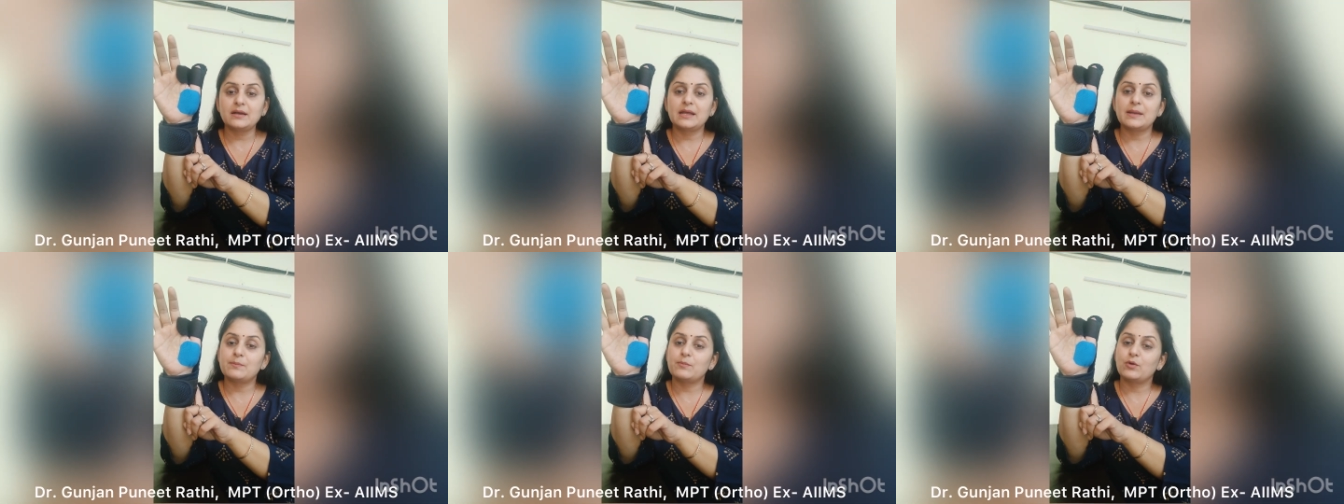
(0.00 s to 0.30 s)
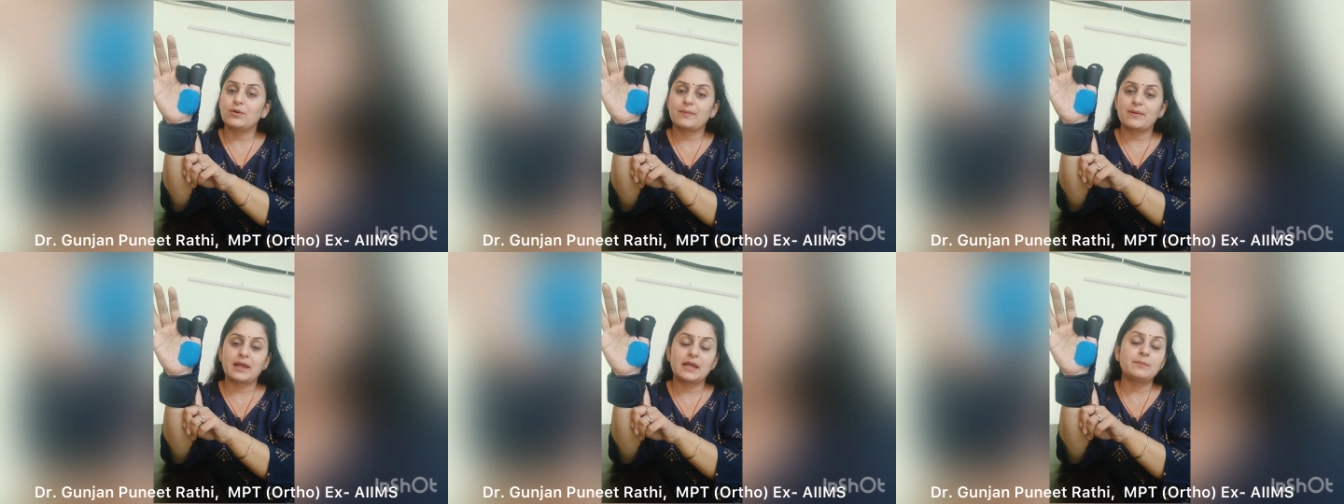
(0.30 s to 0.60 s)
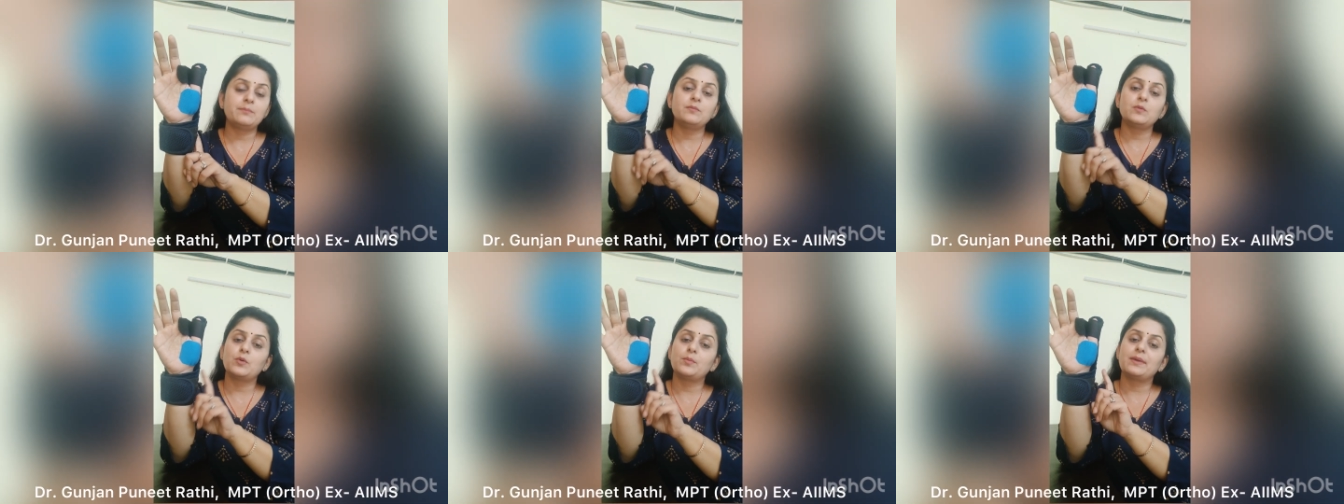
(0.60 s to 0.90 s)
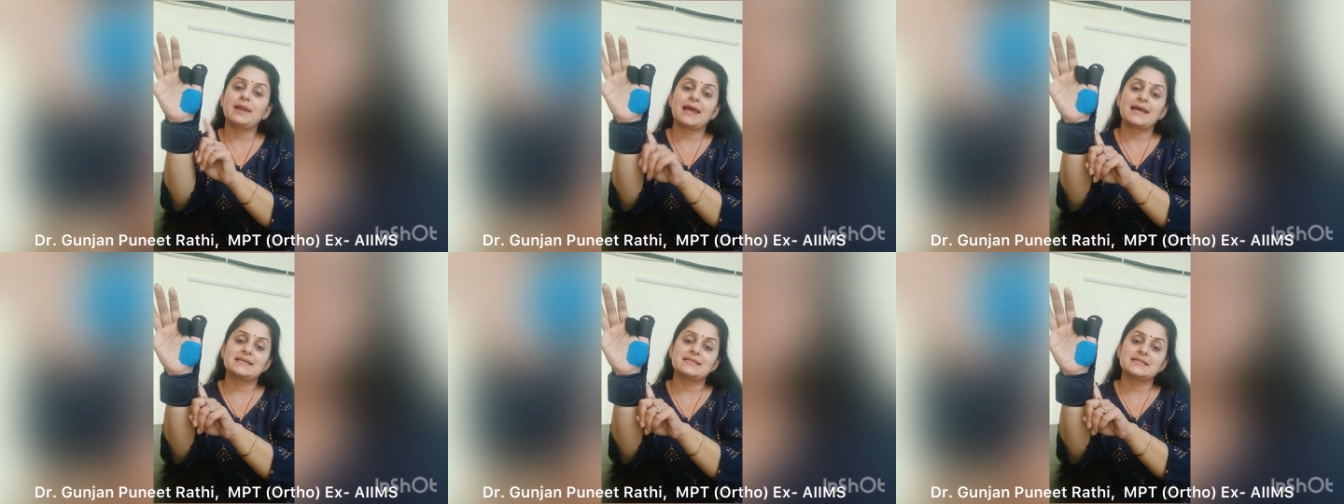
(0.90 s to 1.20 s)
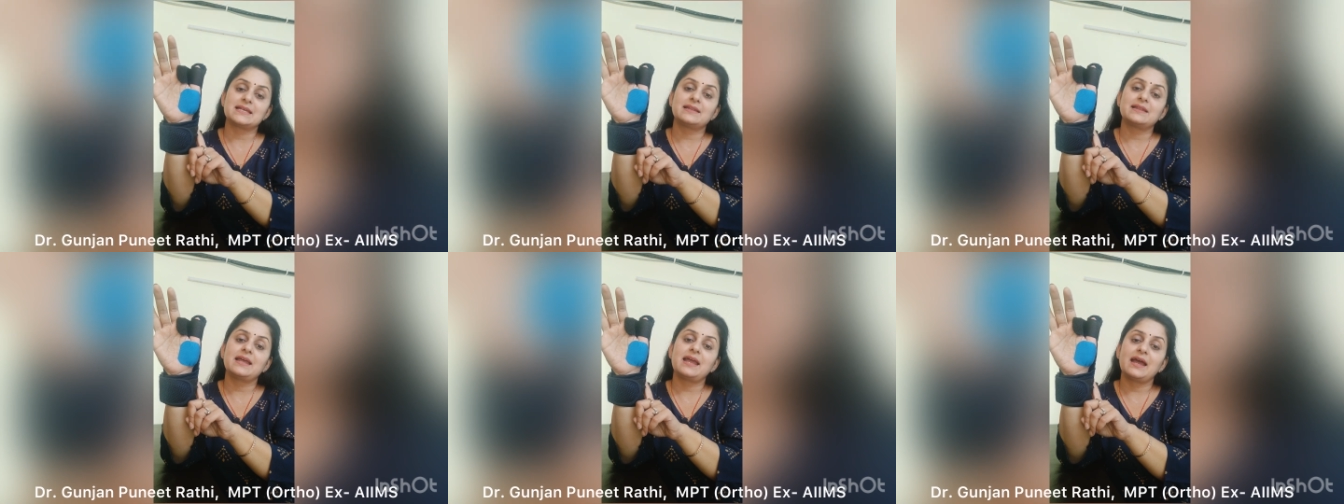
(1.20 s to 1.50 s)

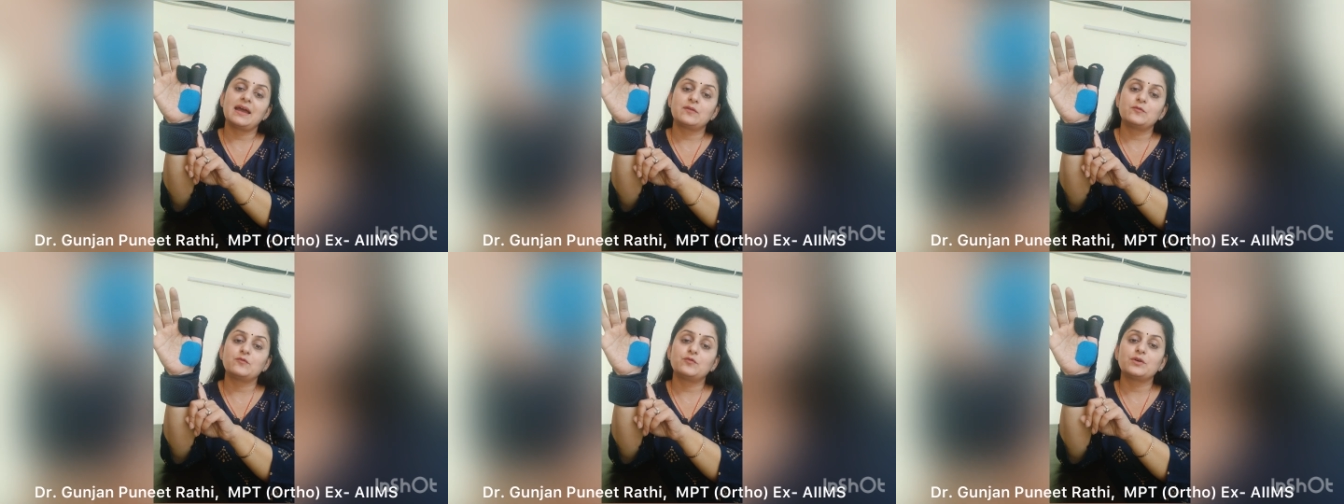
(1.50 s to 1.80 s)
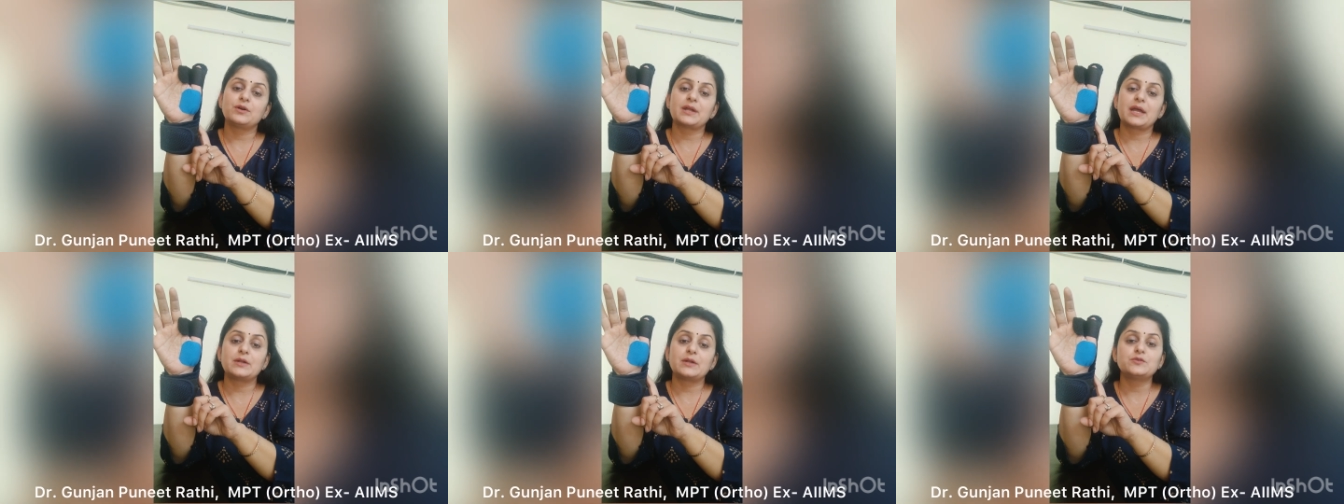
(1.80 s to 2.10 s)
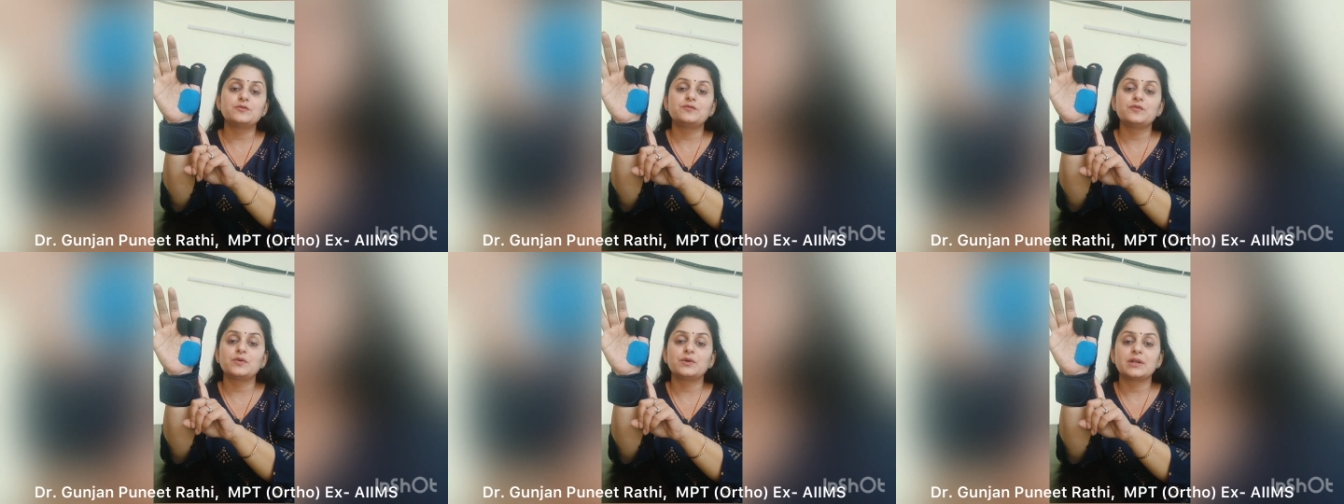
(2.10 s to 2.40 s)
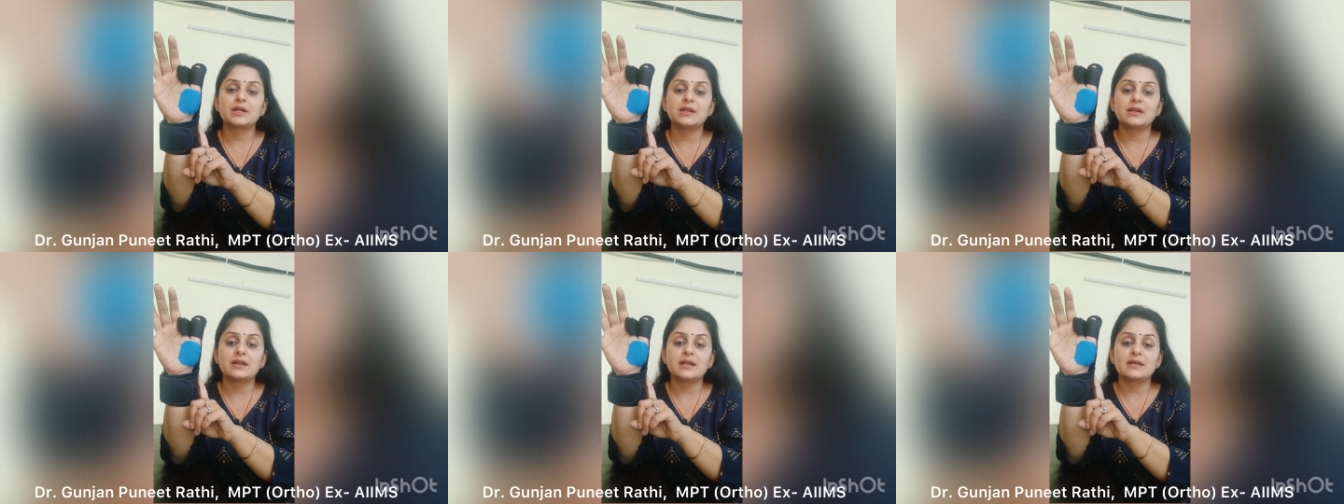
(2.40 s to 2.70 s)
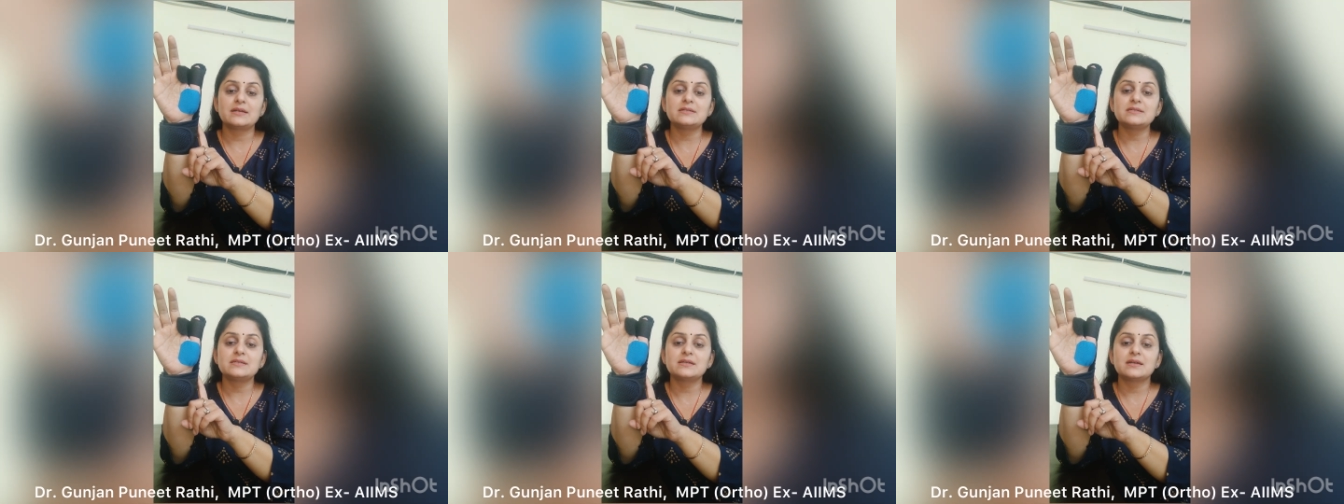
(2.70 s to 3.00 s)
immobilizing the hand for 10 to 14
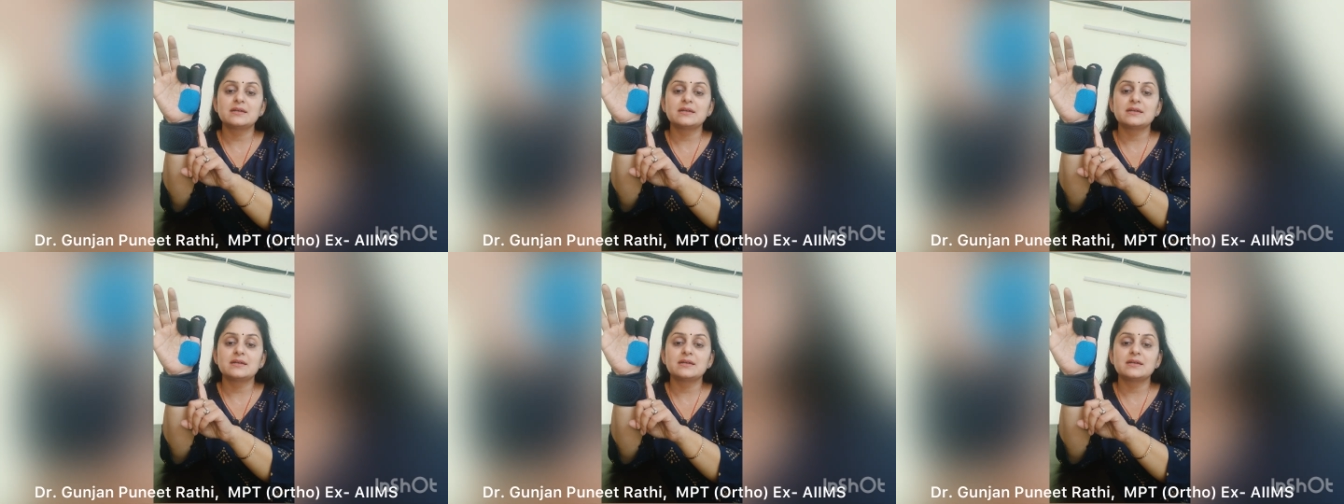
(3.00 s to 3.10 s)
days.